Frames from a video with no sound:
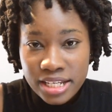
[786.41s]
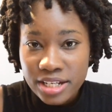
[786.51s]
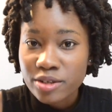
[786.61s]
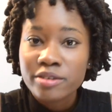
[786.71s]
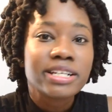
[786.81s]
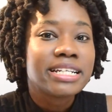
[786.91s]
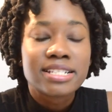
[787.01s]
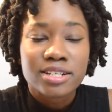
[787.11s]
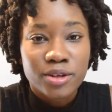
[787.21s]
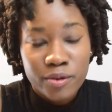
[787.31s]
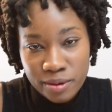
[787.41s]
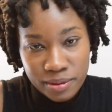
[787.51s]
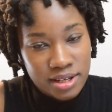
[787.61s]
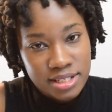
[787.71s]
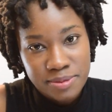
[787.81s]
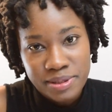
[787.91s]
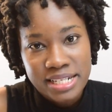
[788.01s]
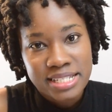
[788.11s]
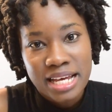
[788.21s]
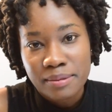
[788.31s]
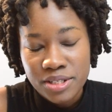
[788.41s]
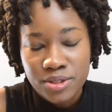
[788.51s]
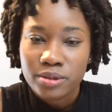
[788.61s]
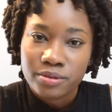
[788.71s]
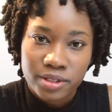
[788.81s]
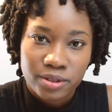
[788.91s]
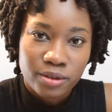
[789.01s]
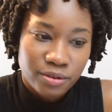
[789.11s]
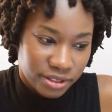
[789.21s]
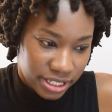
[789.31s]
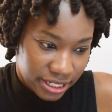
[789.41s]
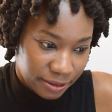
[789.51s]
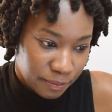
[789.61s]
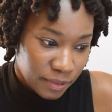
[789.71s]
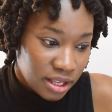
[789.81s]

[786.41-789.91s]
You don't really need to know it because it's been established over and over again.